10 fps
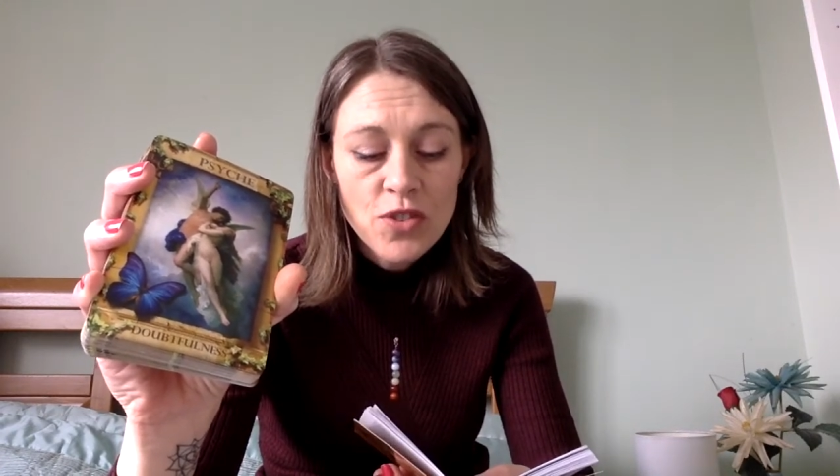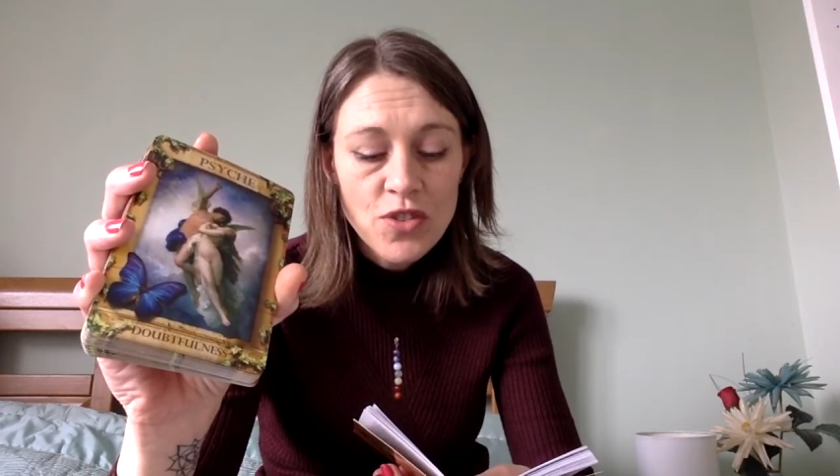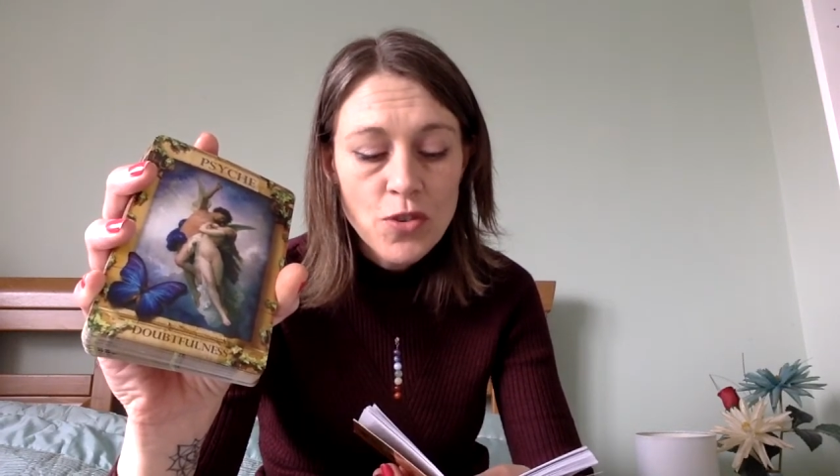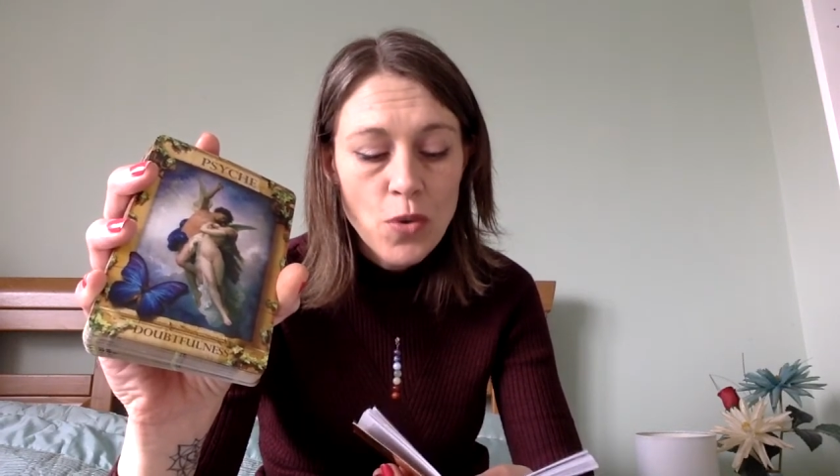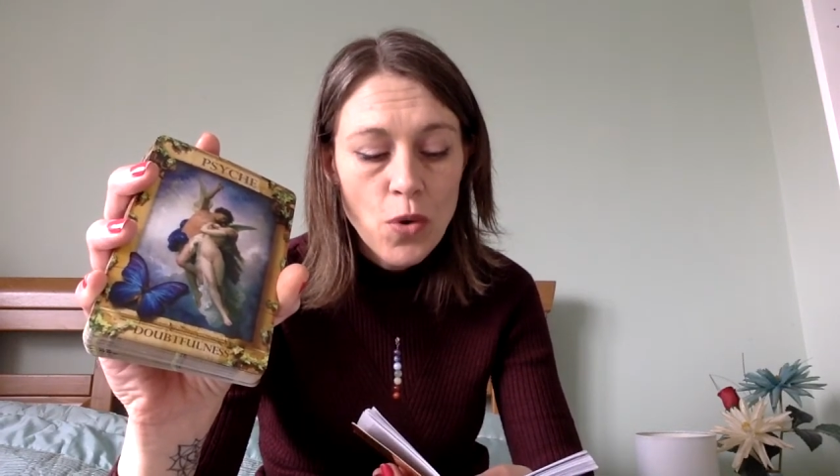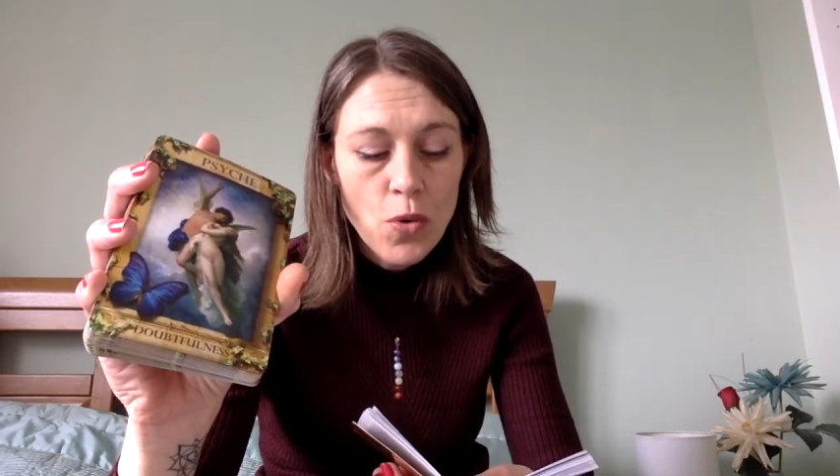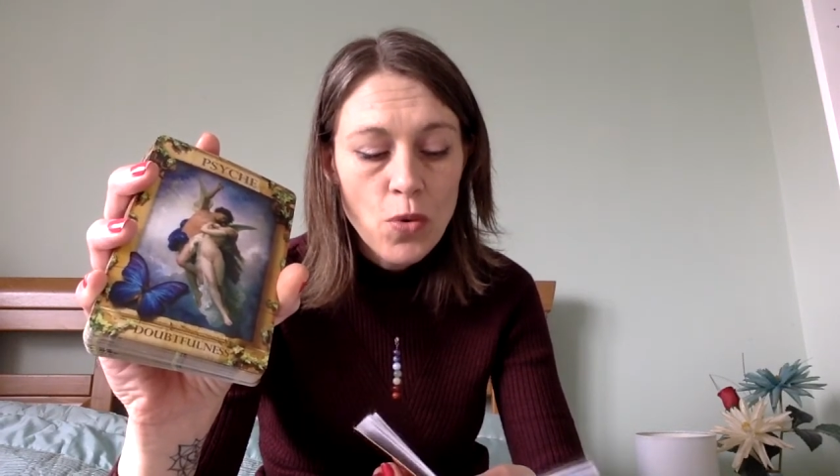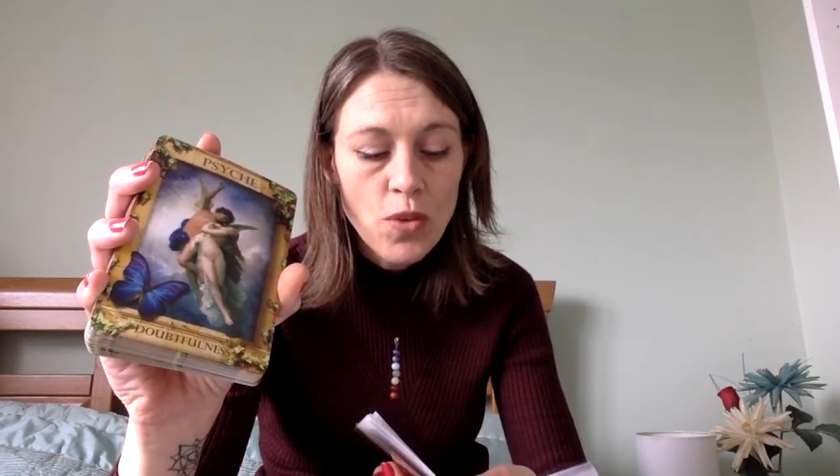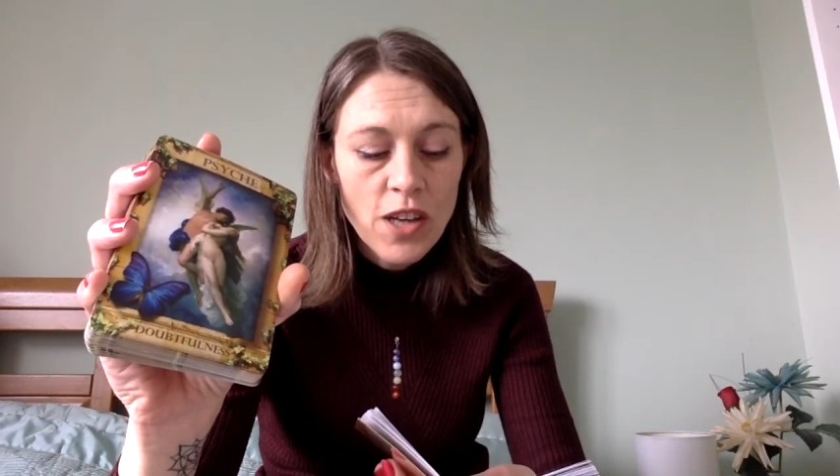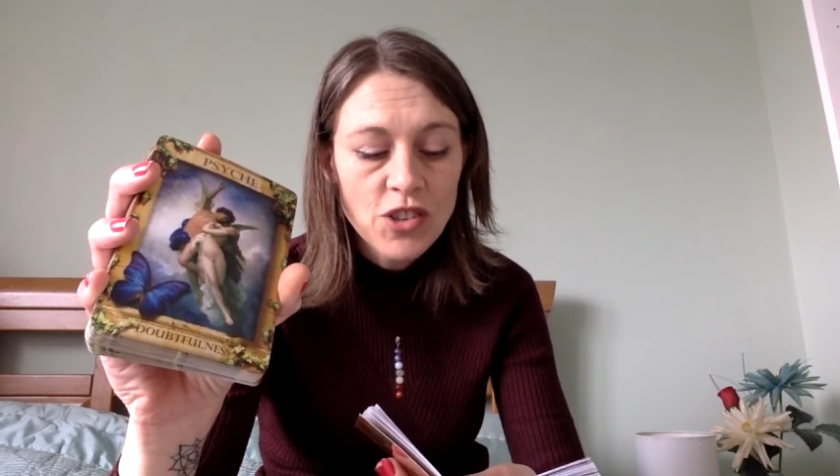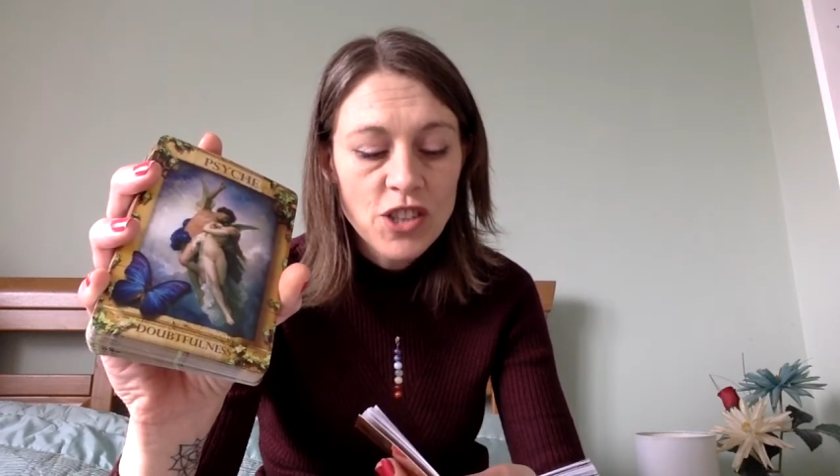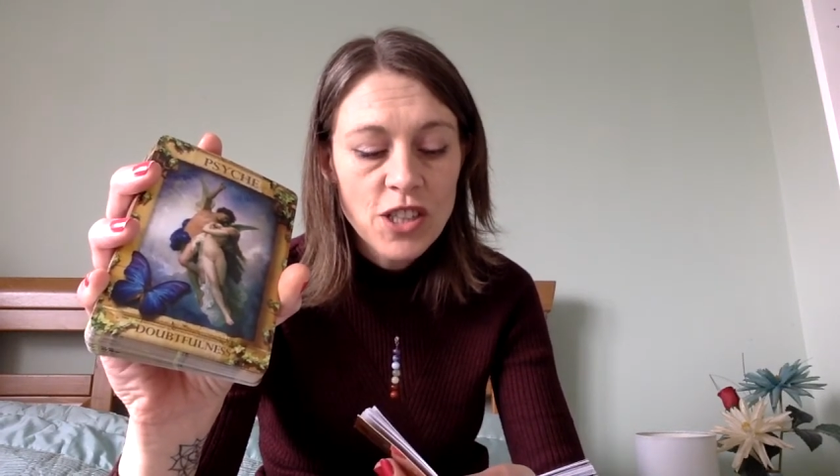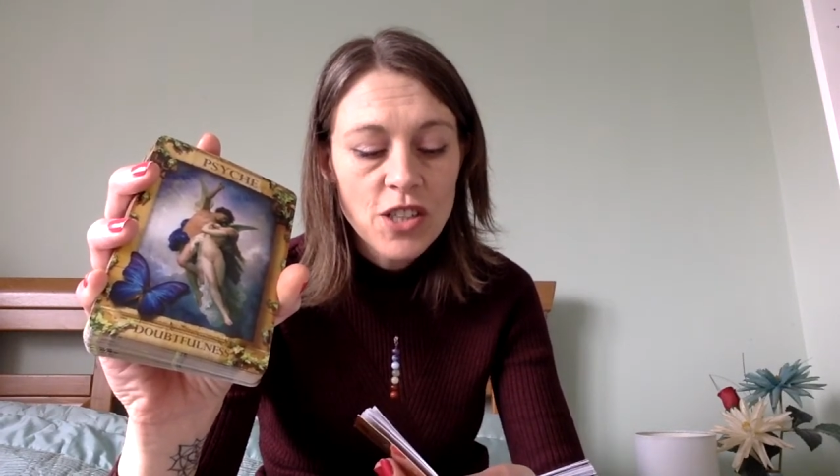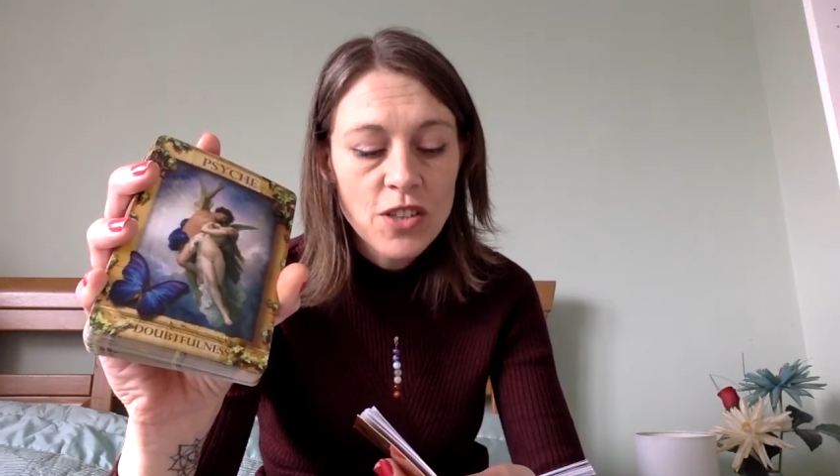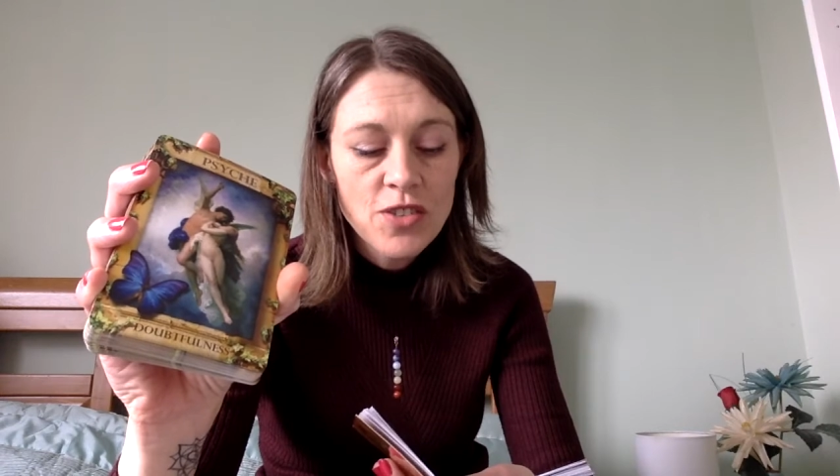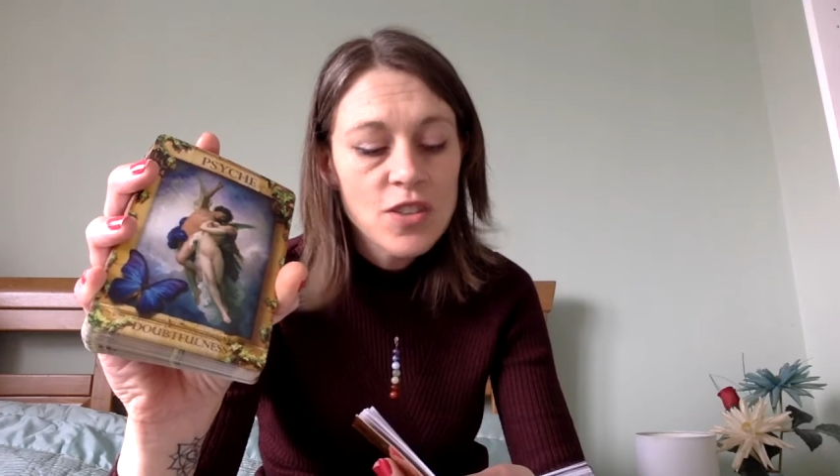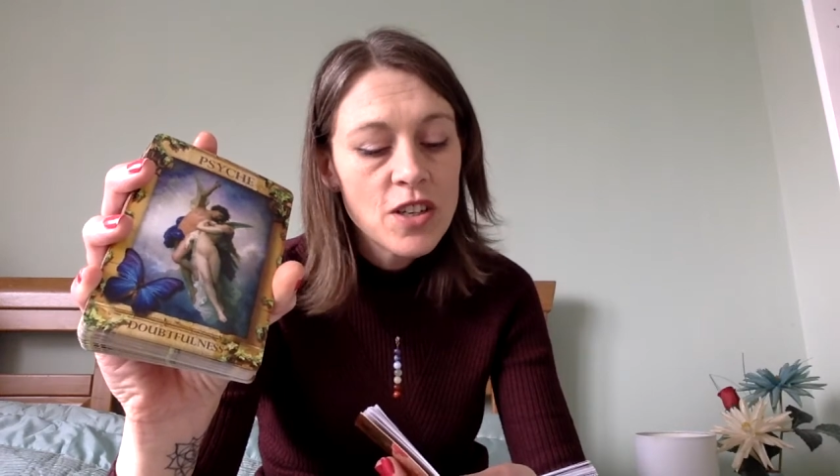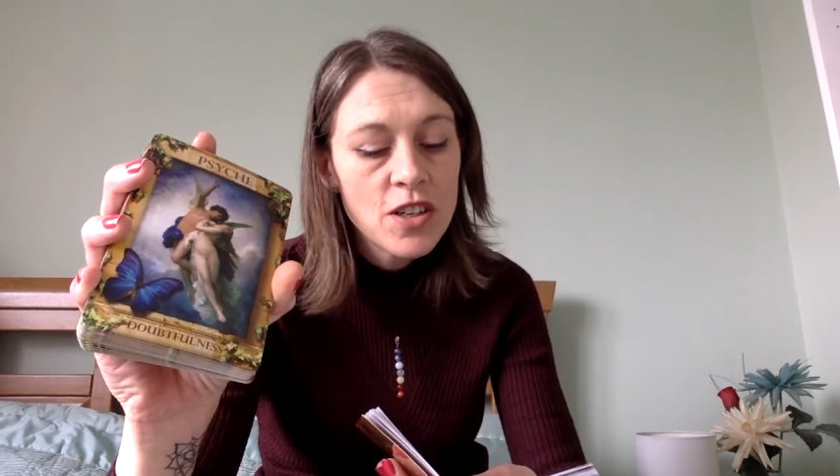to do all that she could